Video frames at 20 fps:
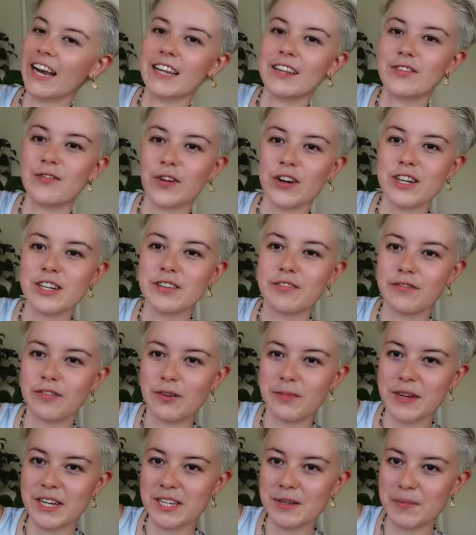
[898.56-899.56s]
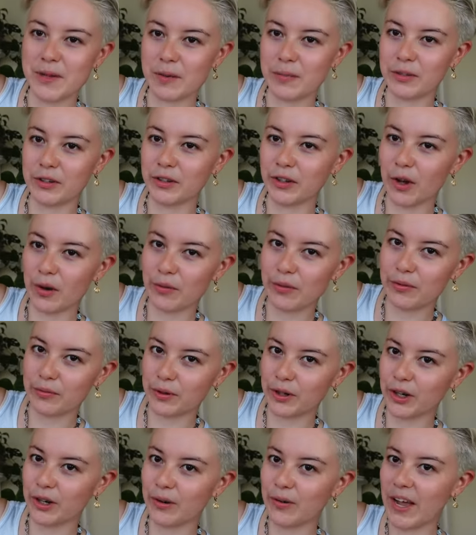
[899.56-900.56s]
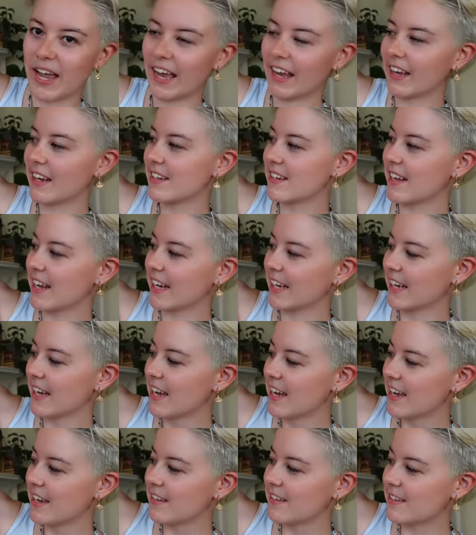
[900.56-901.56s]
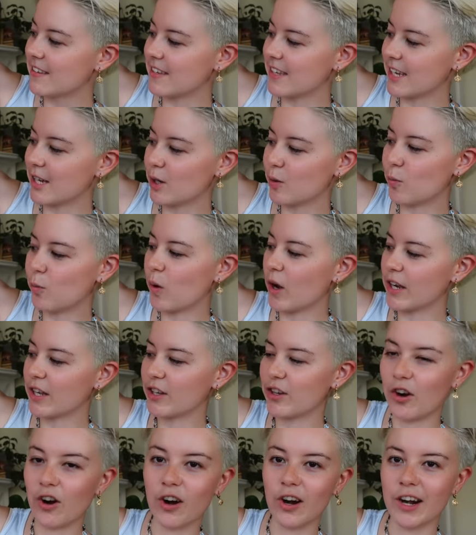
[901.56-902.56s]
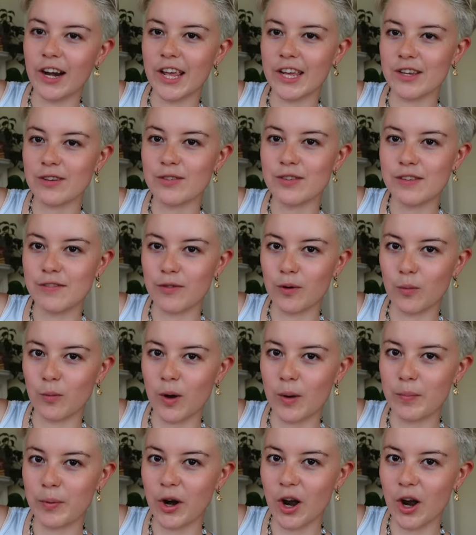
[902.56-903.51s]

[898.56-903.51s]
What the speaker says: And it's fun for me to be able to go through and like see what yarn I used for what